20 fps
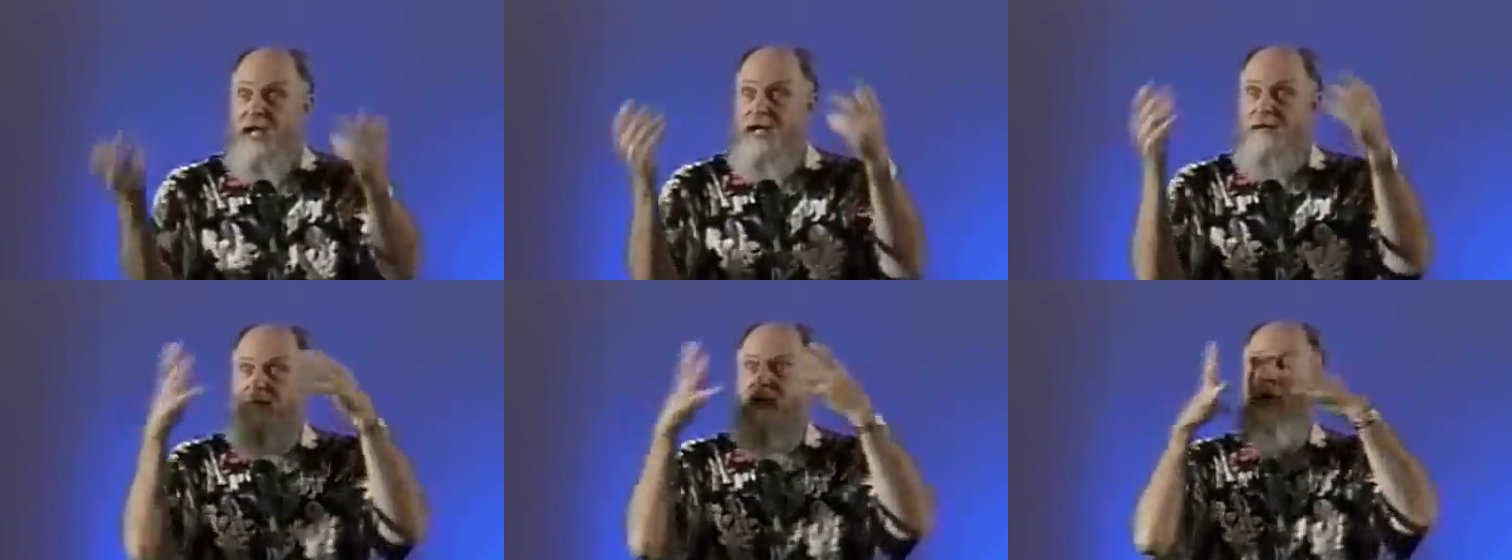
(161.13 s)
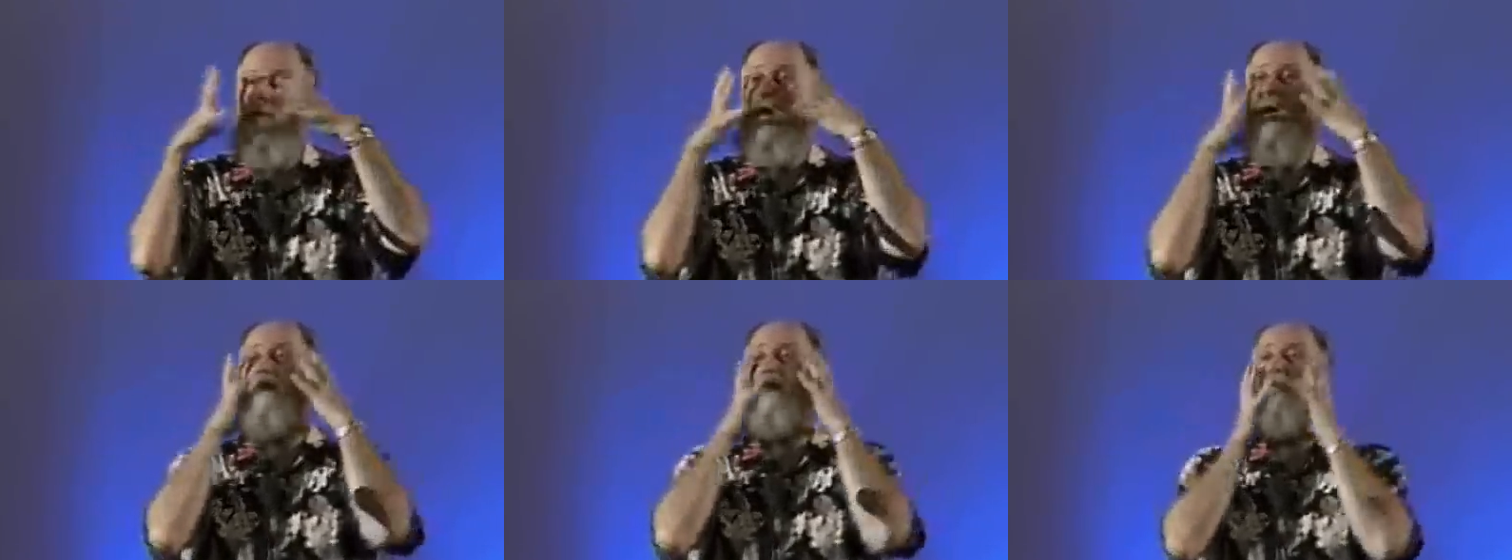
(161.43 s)
If
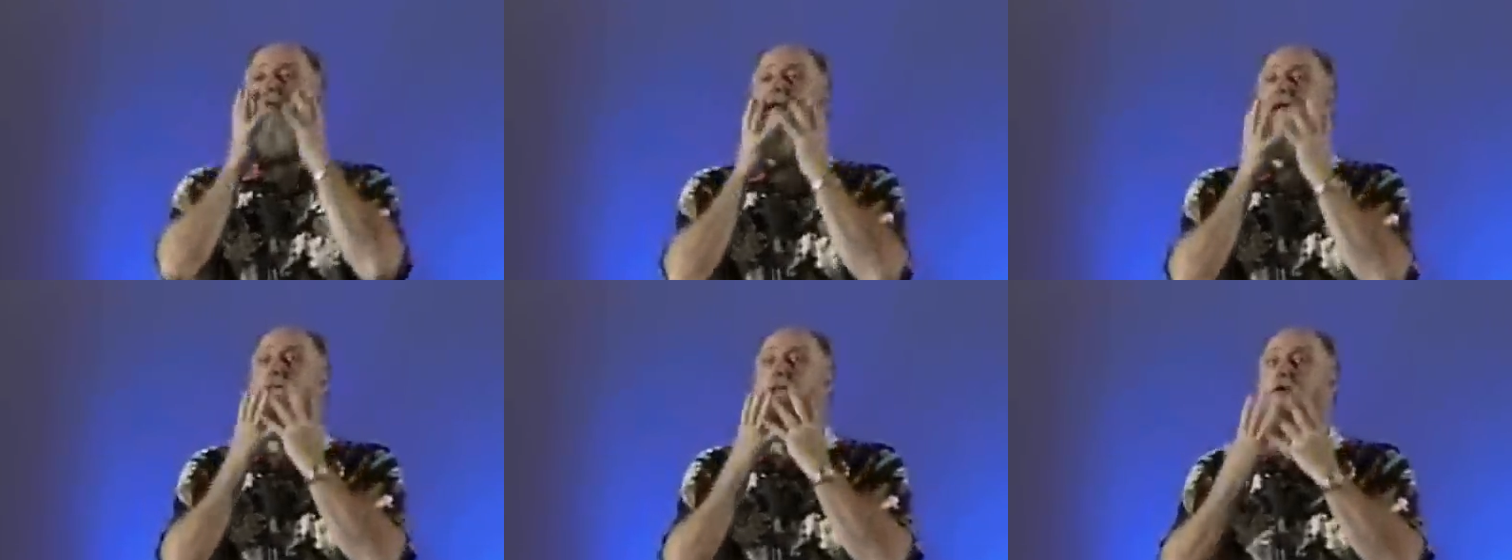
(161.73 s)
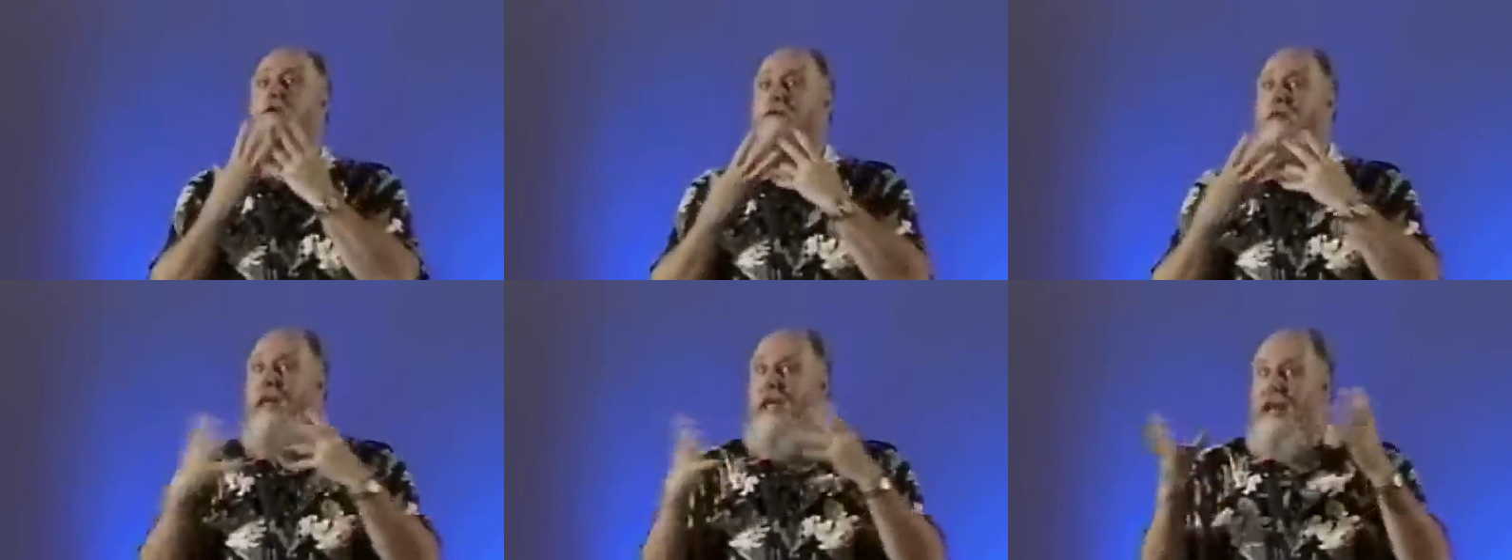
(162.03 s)
you ever
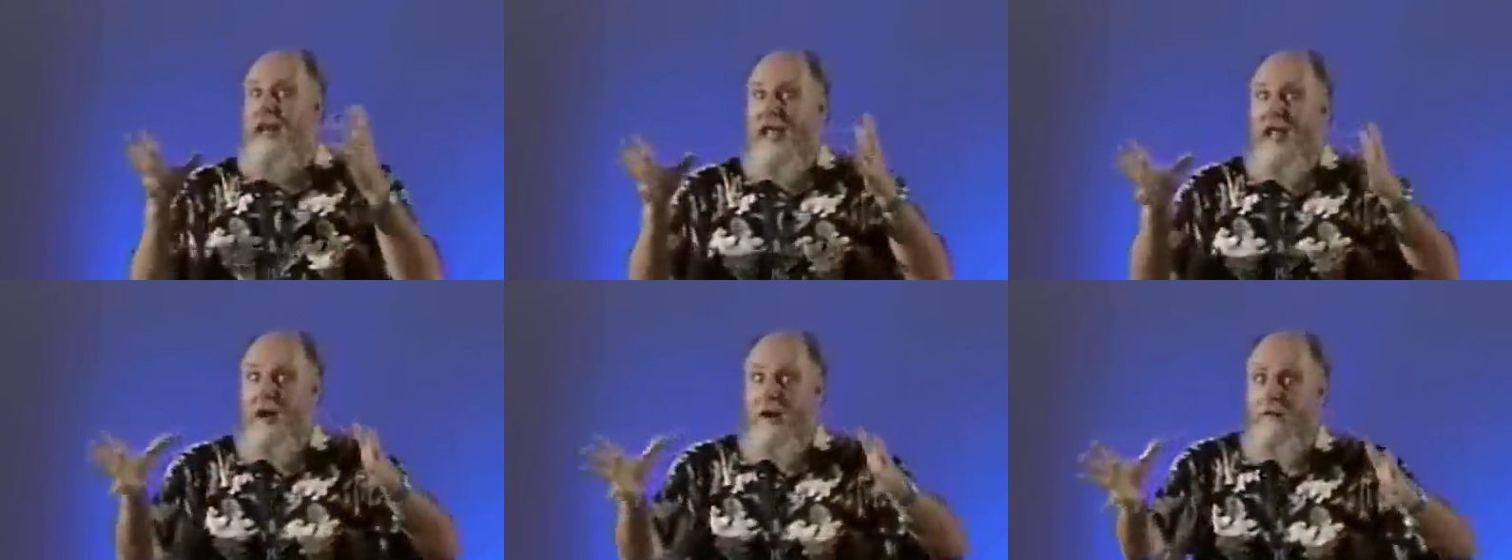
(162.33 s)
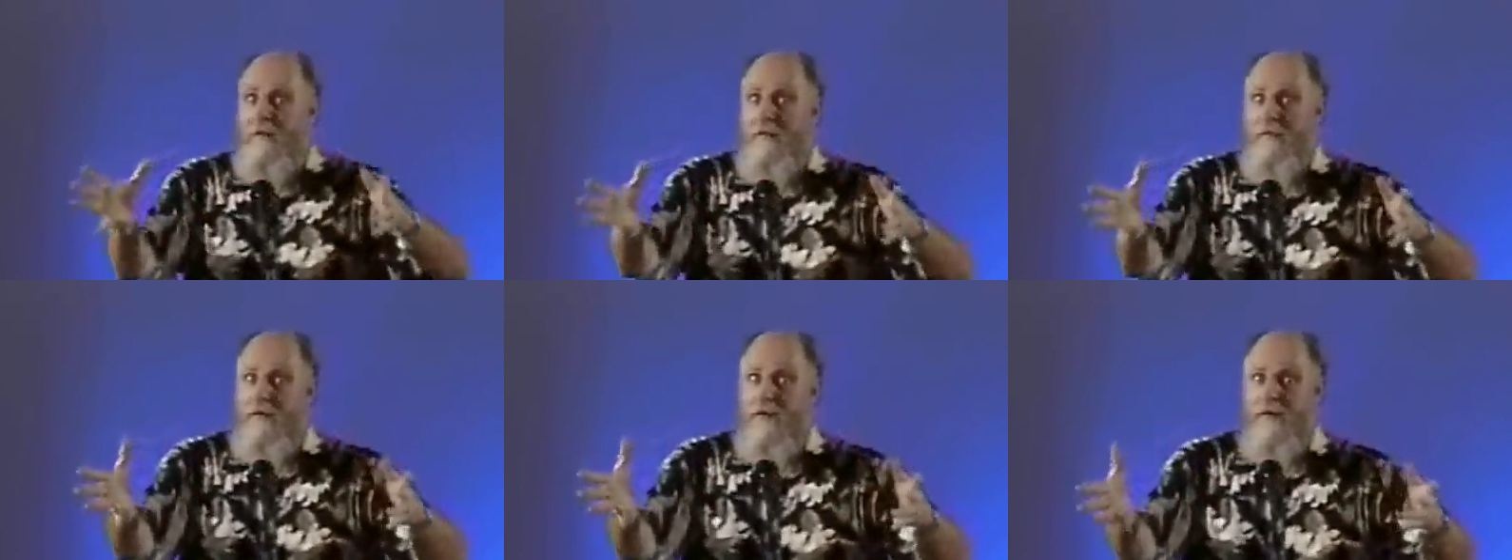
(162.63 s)
remove that
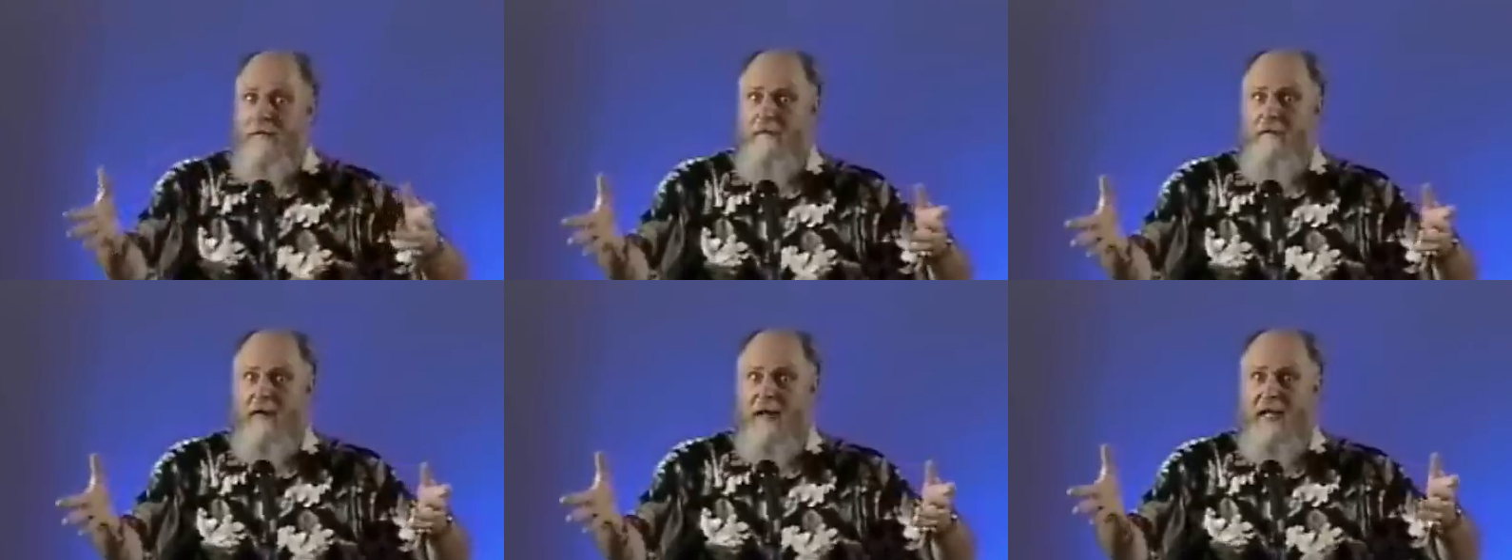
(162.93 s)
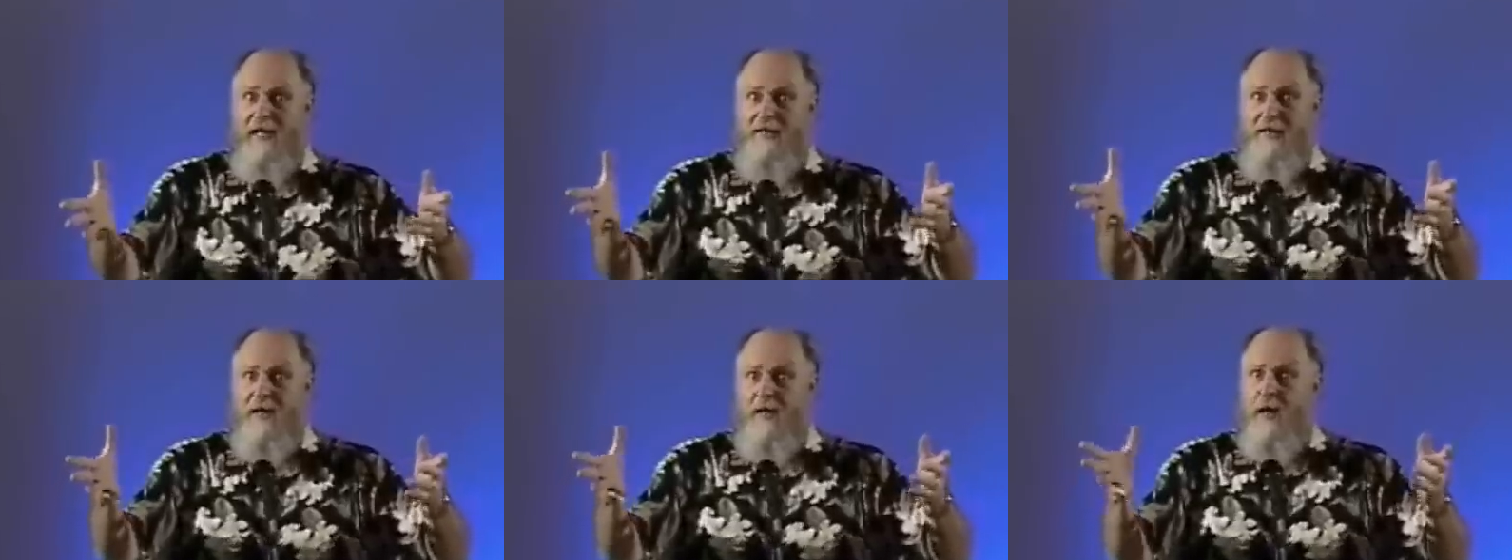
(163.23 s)
hair from your
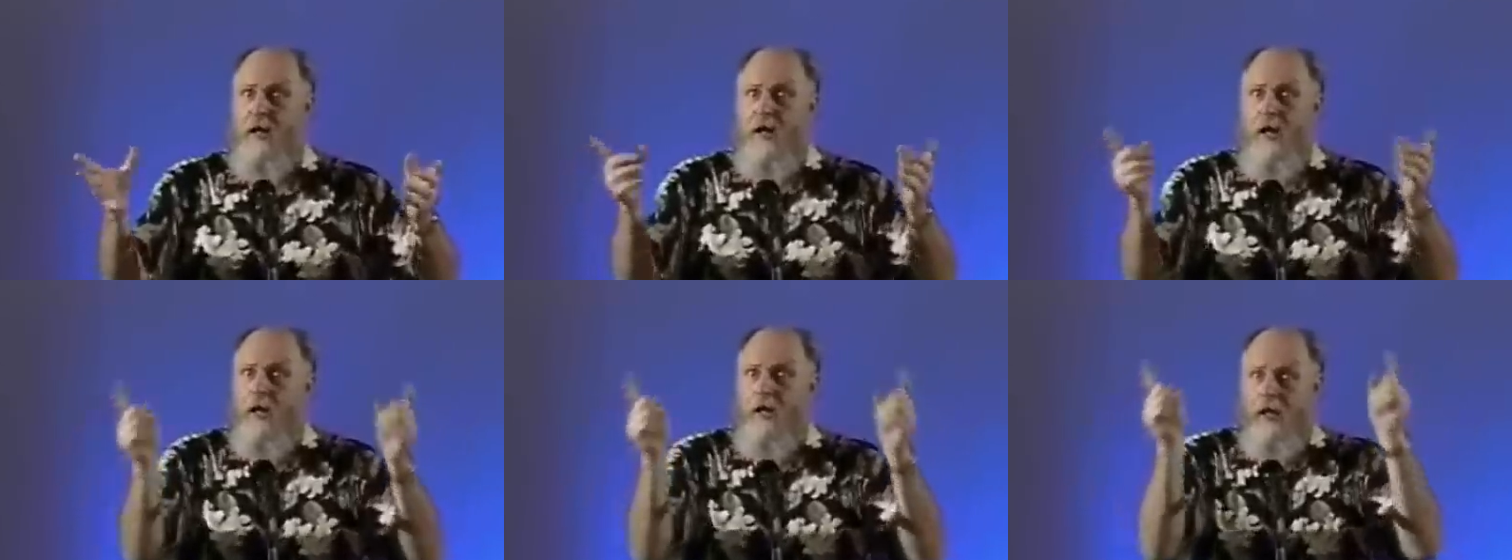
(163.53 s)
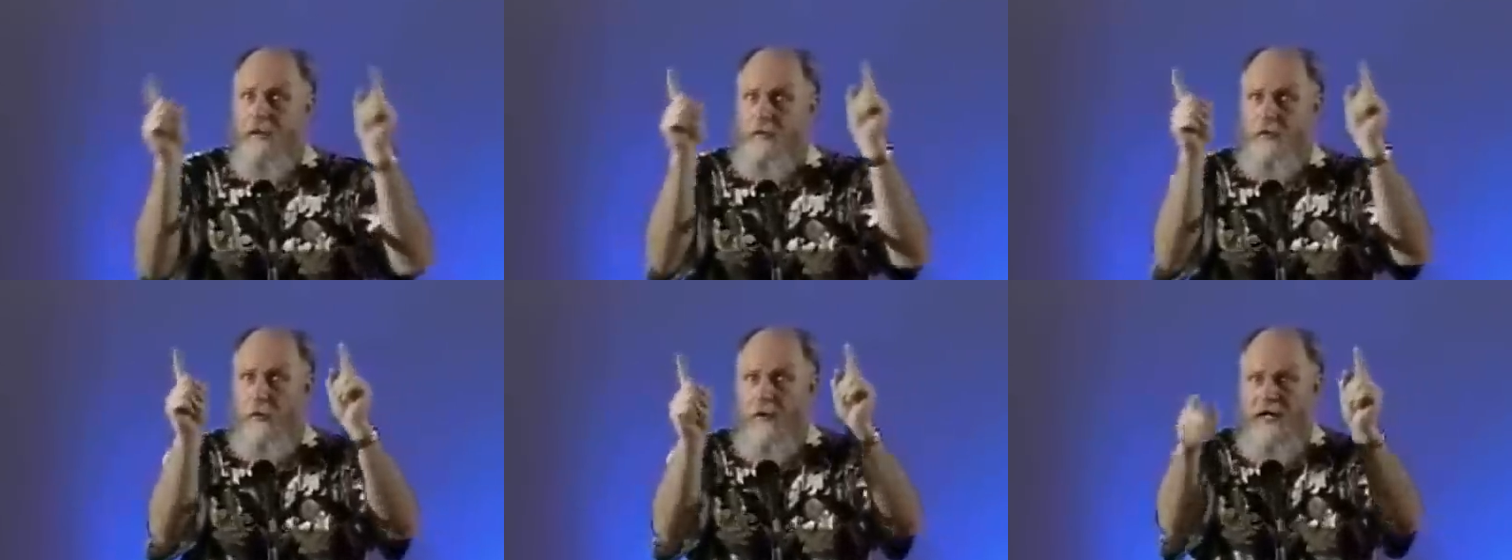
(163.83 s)
face,
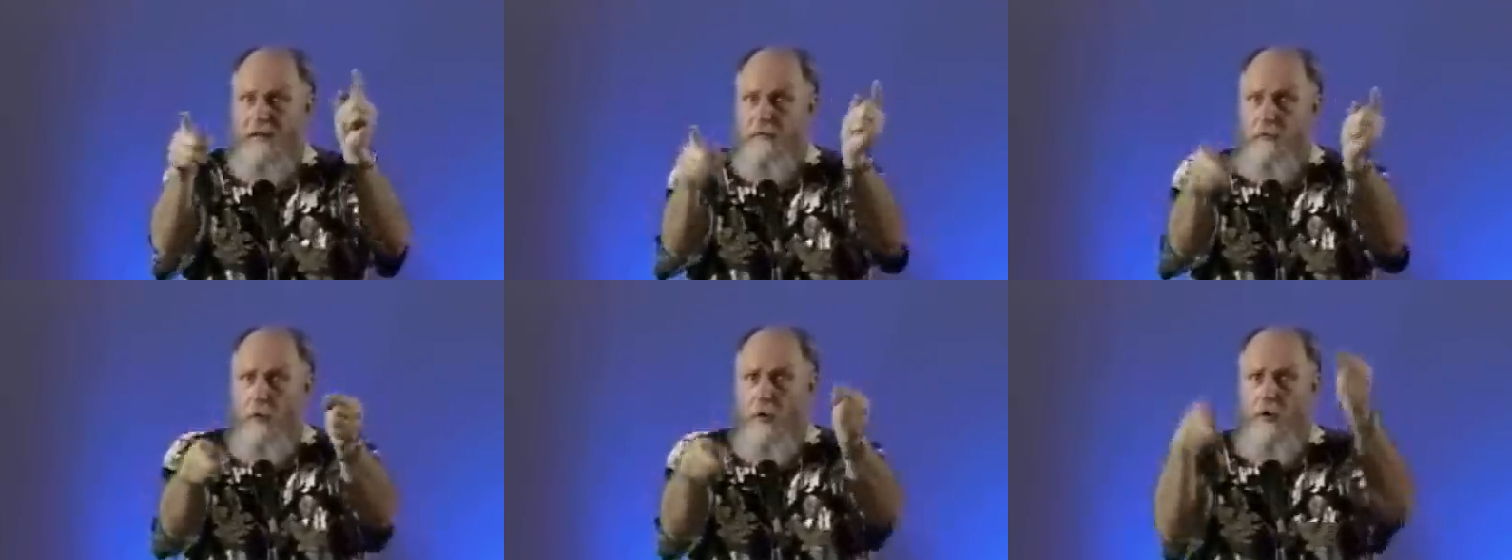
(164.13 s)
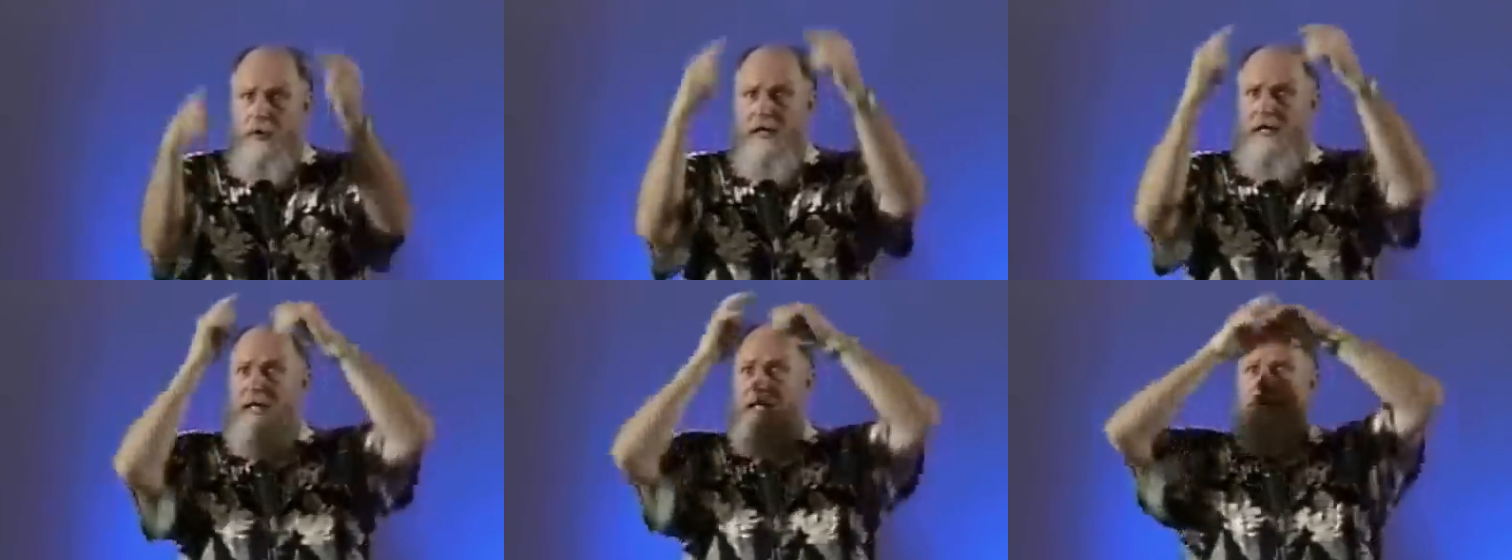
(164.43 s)
a great warning